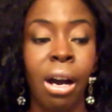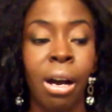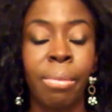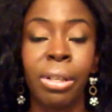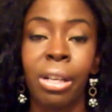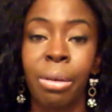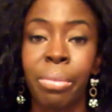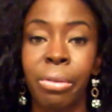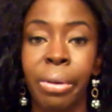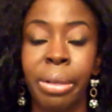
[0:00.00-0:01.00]
a lot of
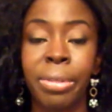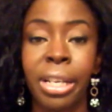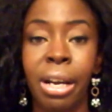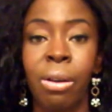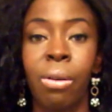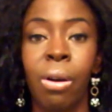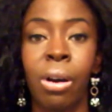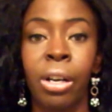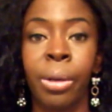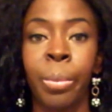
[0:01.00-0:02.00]
programs now
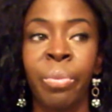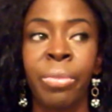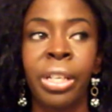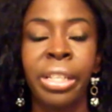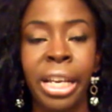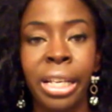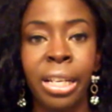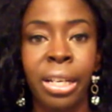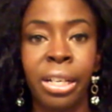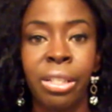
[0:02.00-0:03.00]
are taking
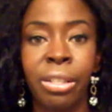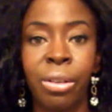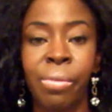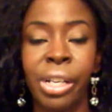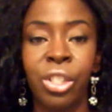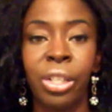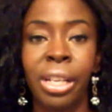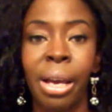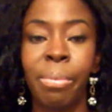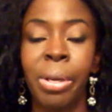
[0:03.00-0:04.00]
into consideration
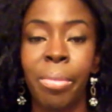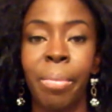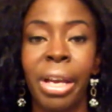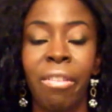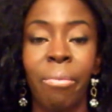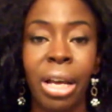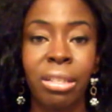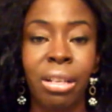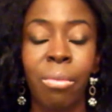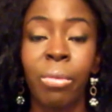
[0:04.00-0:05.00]
that people may have
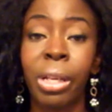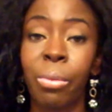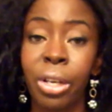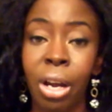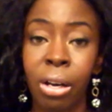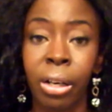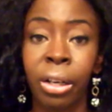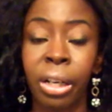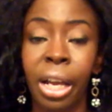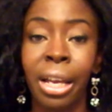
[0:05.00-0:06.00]
messed up when they were
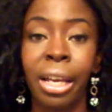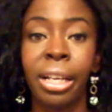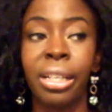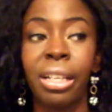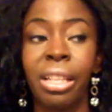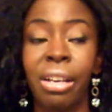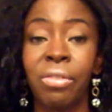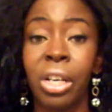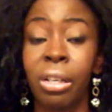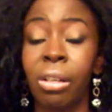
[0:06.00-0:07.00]
younger, and they
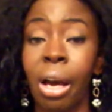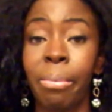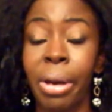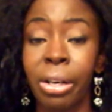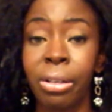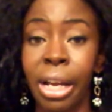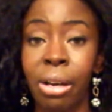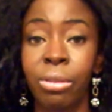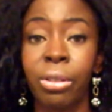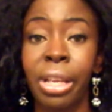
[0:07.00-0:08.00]
have done a lot better
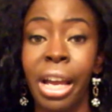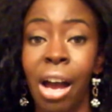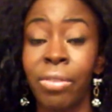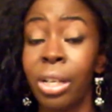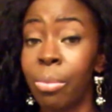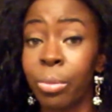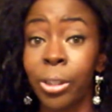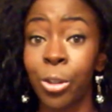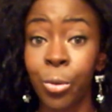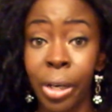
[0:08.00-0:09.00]
now, so they have an
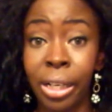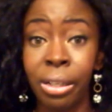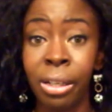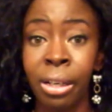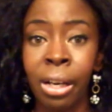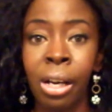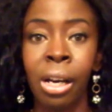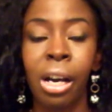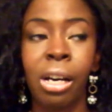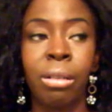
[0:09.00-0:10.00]
upward trend.
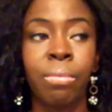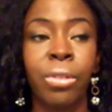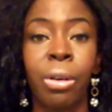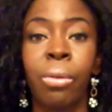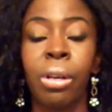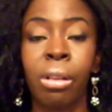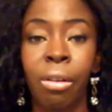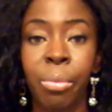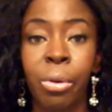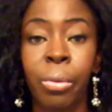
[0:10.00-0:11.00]
So a
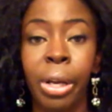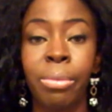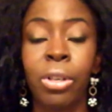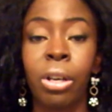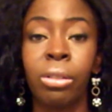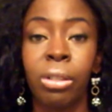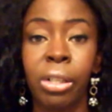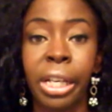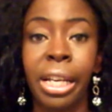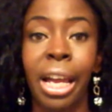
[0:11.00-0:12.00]
lot of programs are
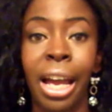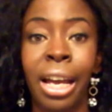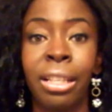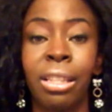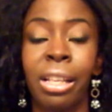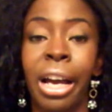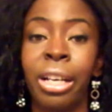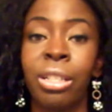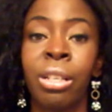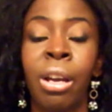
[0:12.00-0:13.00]
looking at
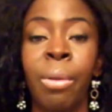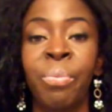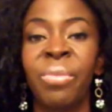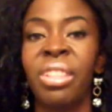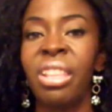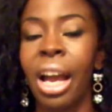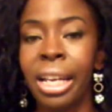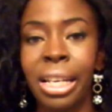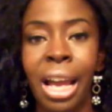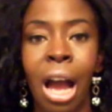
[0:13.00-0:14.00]
last
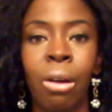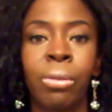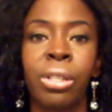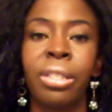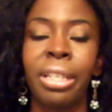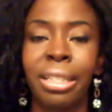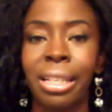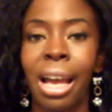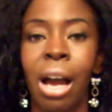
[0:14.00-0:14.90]
90 hours, 60